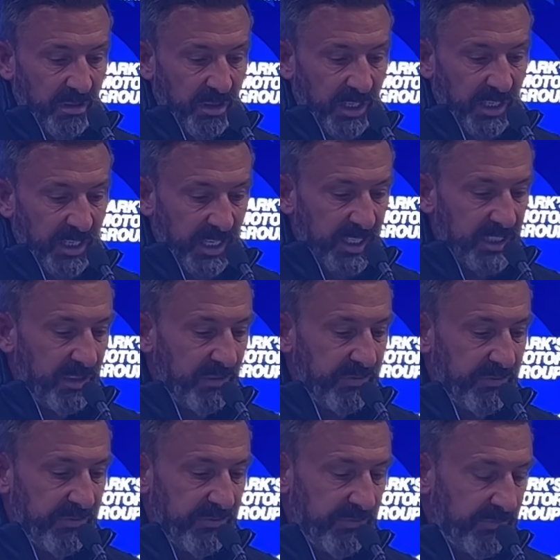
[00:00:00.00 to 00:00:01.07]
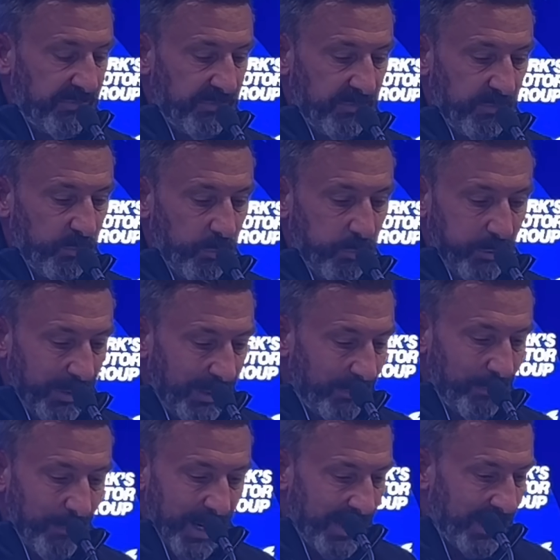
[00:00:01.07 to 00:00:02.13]
aggressive
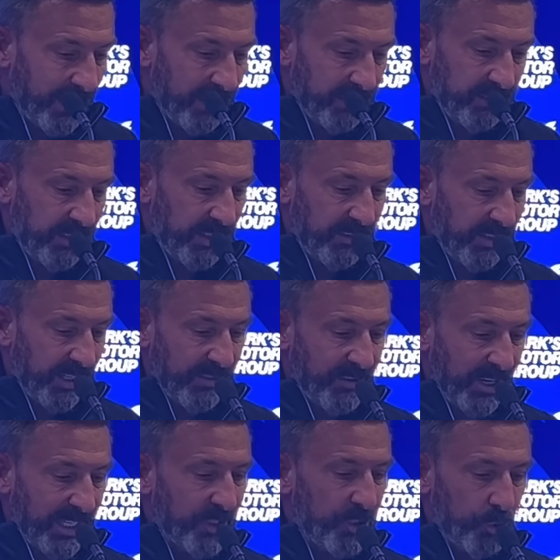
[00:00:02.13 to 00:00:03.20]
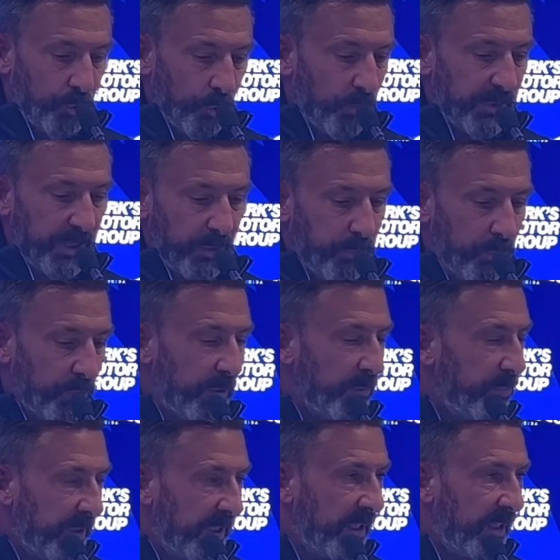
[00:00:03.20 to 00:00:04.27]
manner to try and stop your opponent
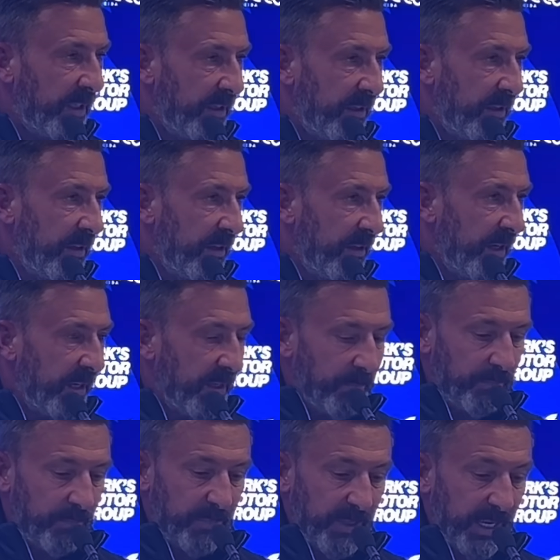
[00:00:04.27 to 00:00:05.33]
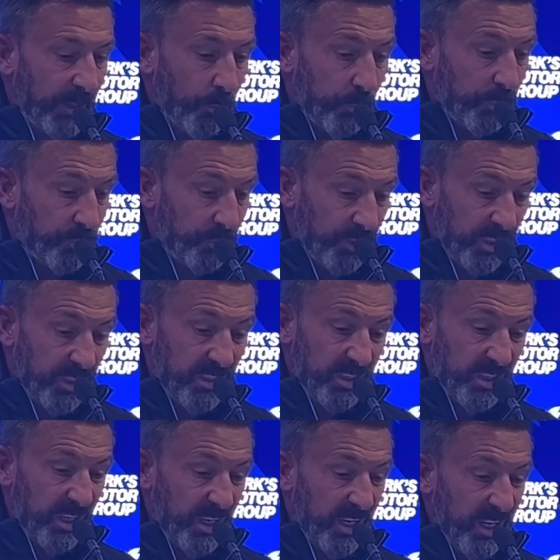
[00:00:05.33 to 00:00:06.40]
play, getting opportunities.
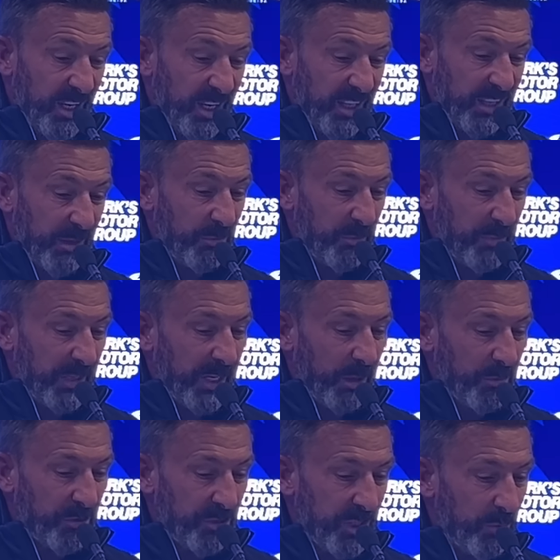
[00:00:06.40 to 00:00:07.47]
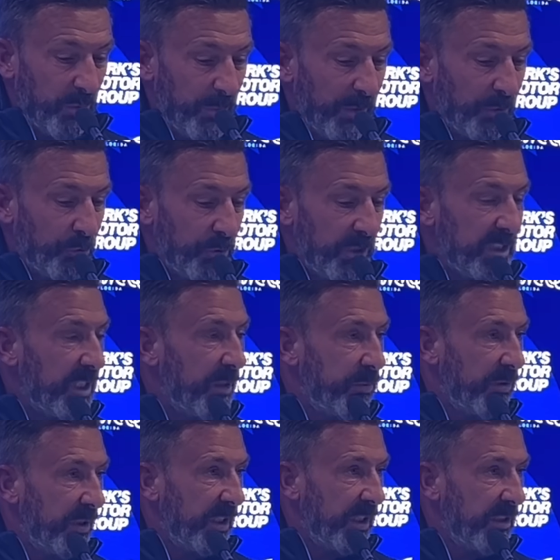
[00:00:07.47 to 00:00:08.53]
I think we've become just a wee bit too easy to
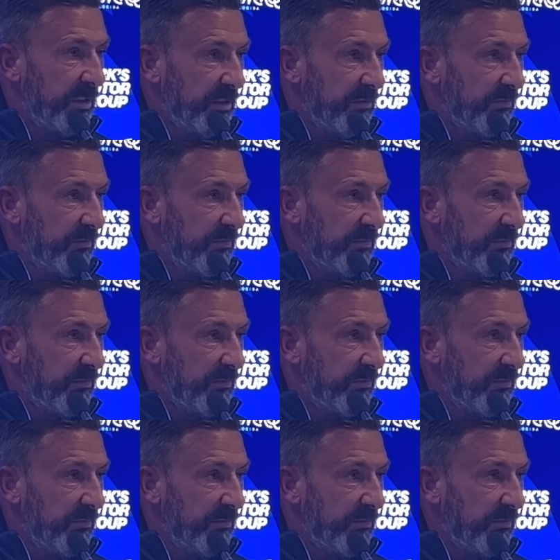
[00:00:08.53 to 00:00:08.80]
play against.